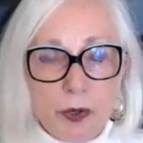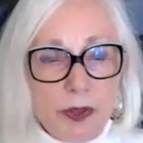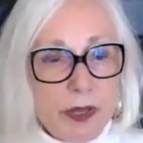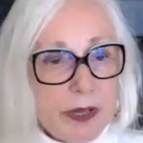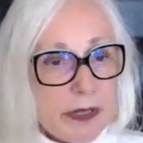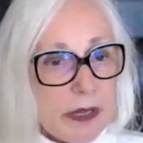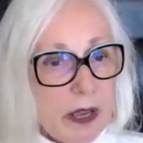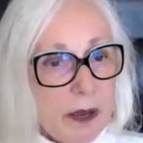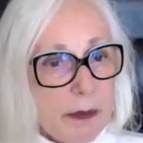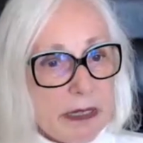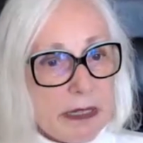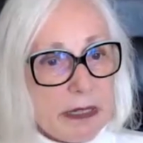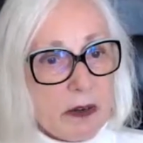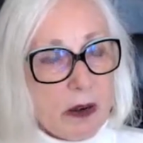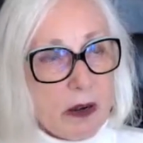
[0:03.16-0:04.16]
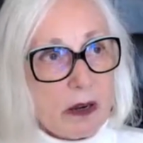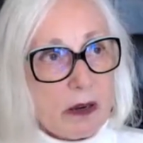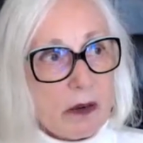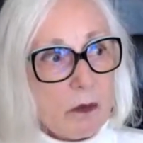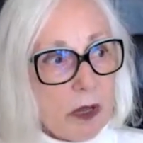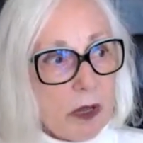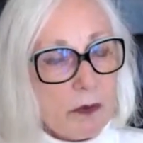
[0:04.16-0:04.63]
are two things got me
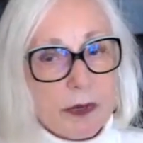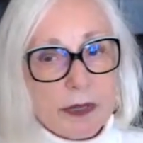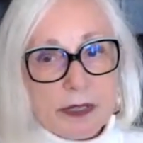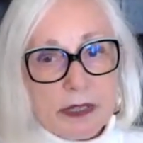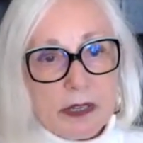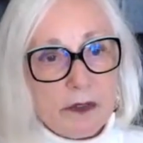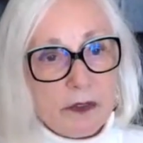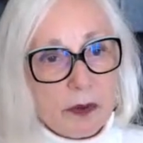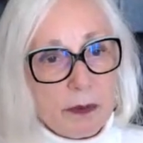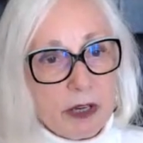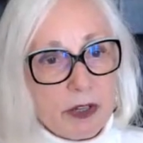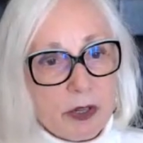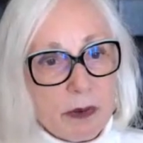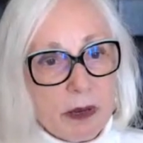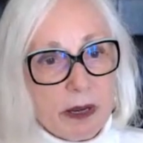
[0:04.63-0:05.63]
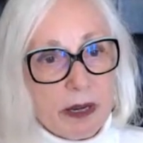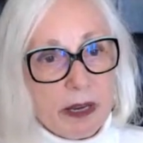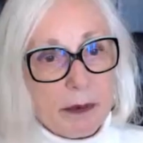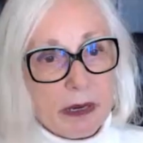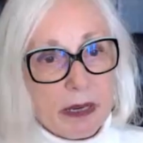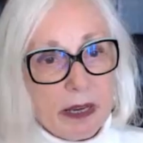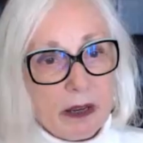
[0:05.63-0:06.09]
started. One was the information about
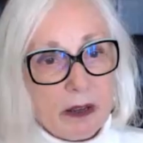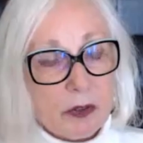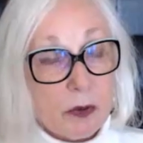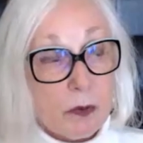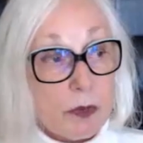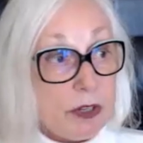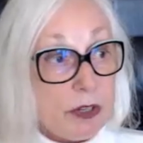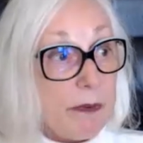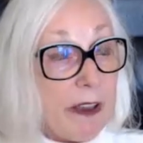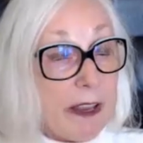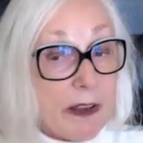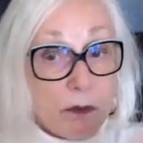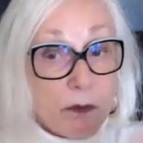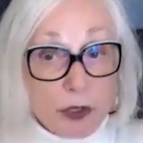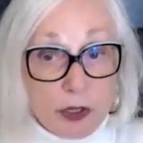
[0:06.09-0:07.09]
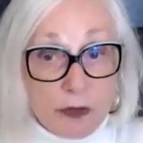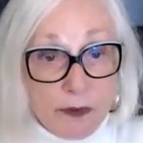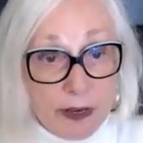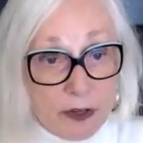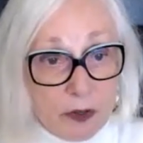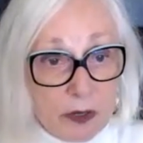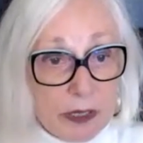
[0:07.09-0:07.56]
MK Ultra, which event, which
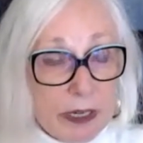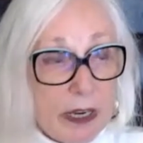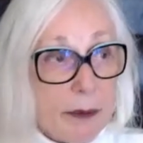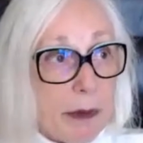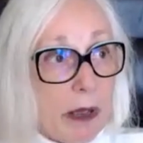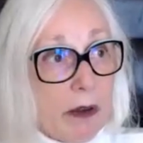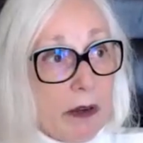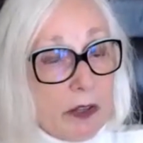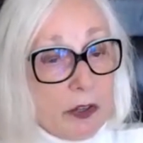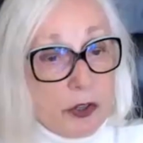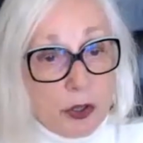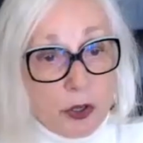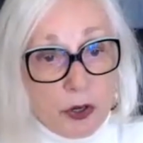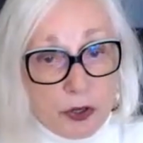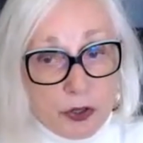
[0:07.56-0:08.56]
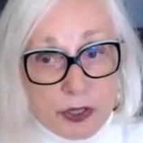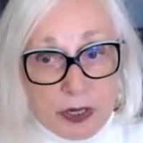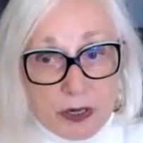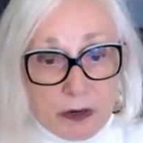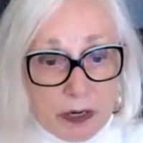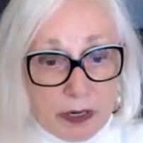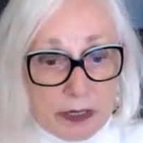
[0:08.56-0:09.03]
eventually came out in the church
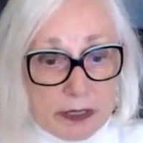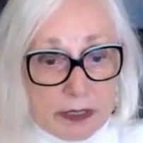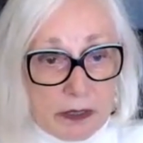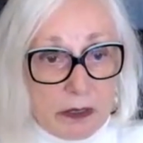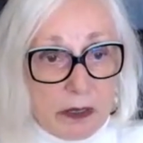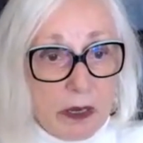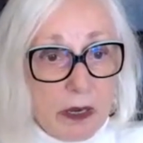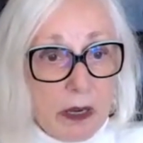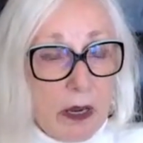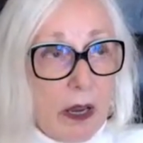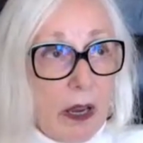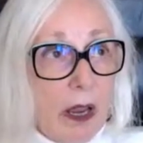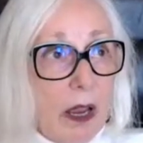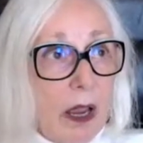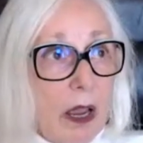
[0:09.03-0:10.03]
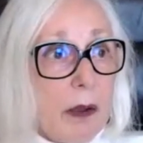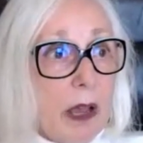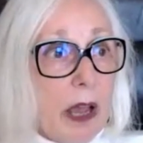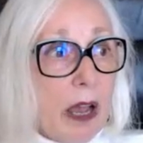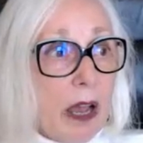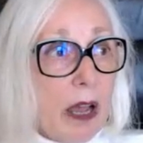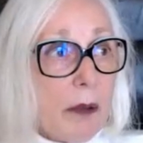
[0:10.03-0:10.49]
hearings.
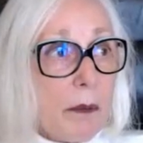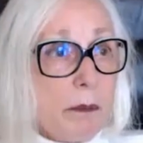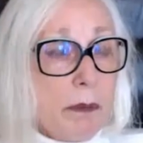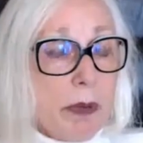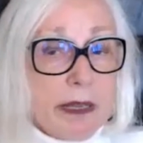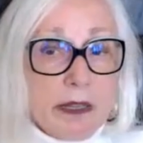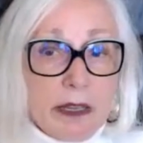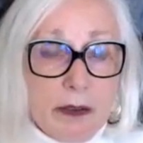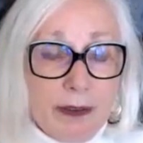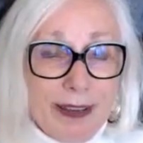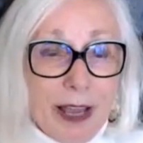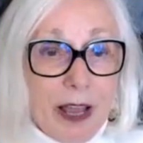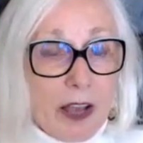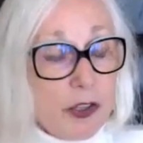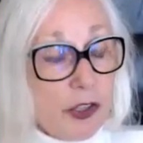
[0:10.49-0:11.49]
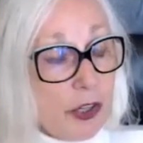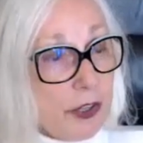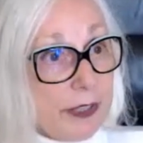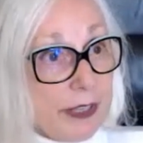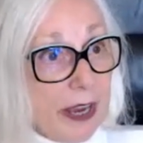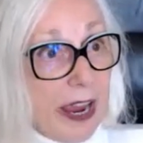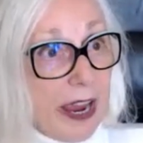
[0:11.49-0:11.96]
Uh, but uh,
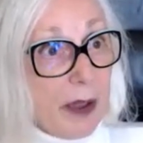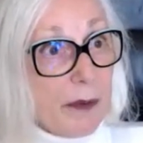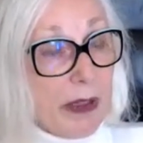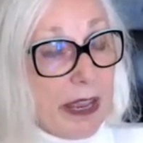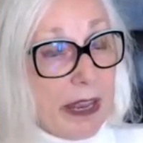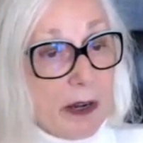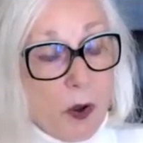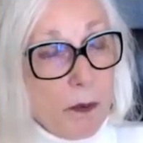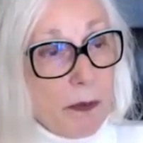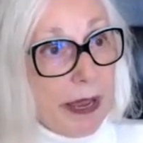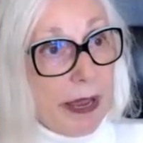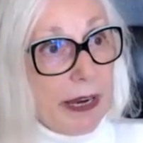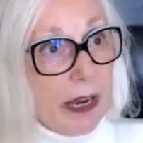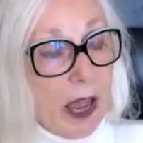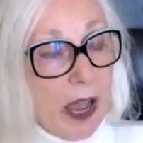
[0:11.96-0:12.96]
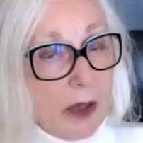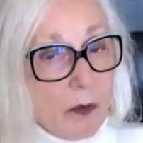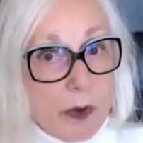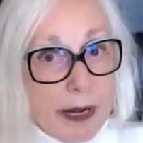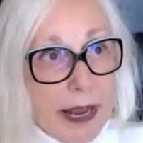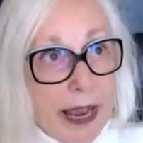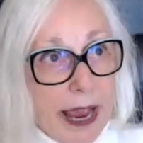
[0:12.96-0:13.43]
Shazam and oh my God,
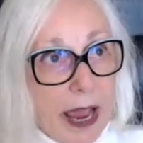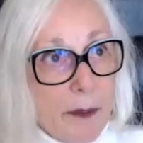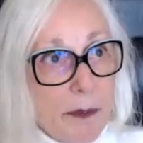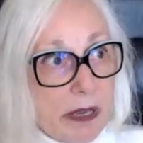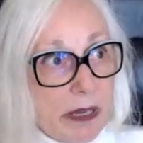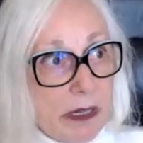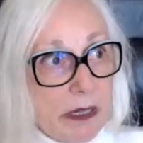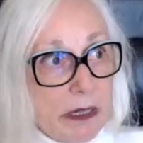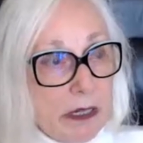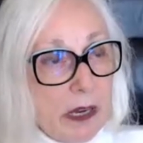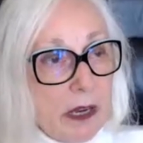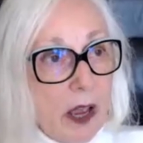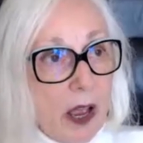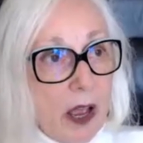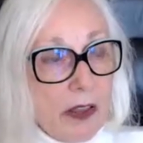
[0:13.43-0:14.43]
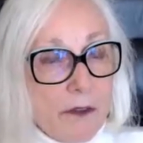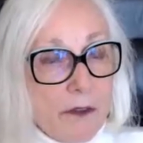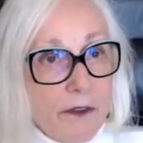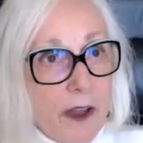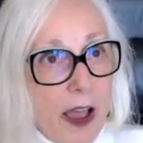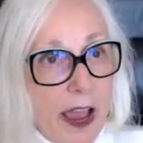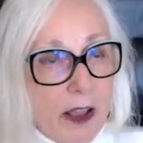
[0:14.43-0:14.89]
what happened? The
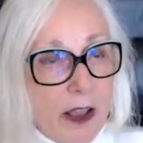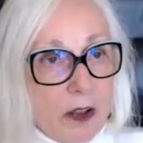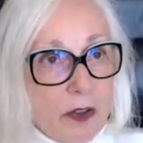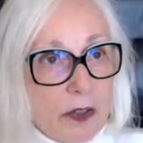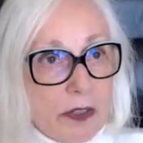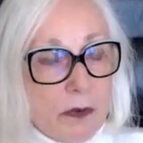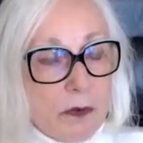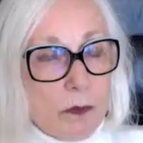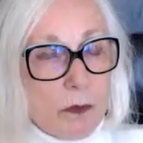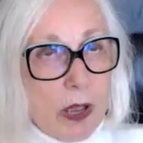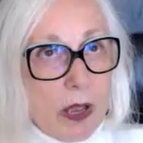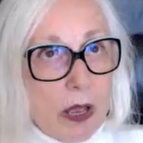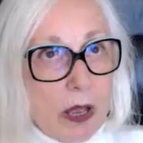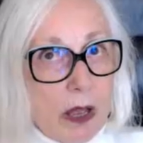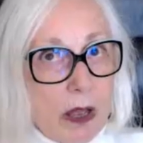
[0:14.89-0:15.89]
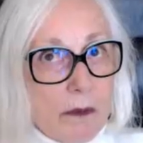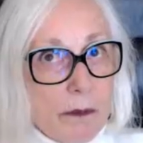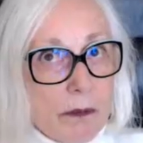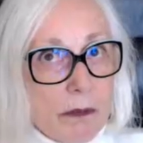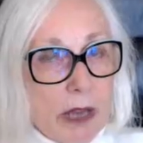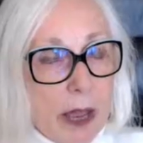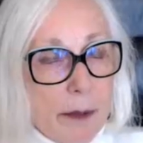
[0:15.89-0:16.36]
files uh,
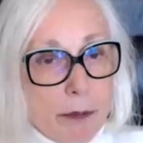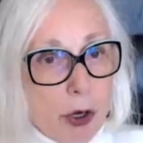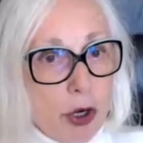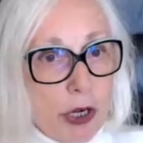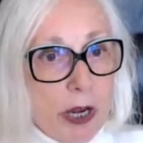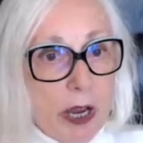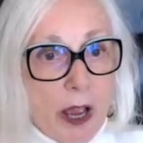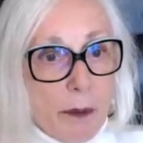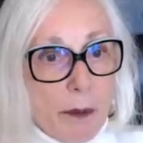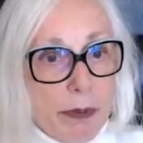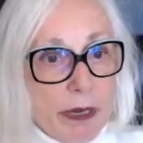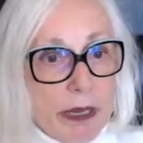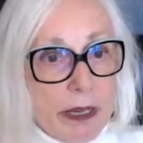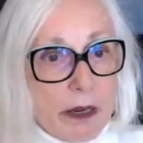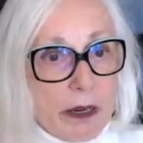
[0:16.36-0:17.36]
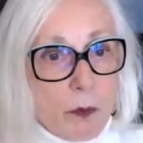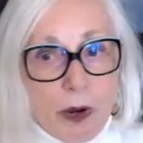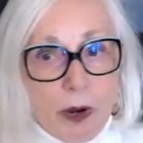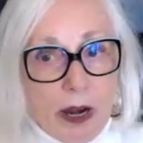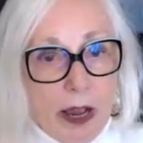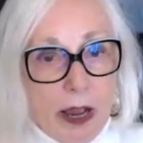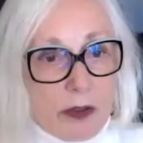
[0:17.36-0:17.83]
got burned up in a
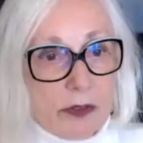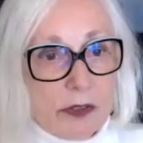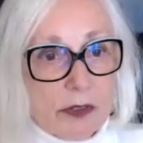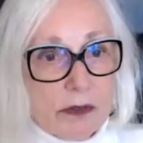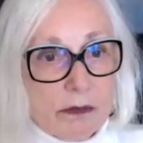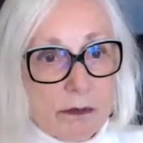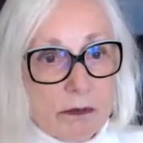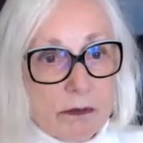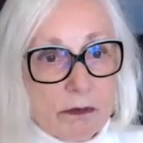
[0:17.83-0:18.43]
warehouse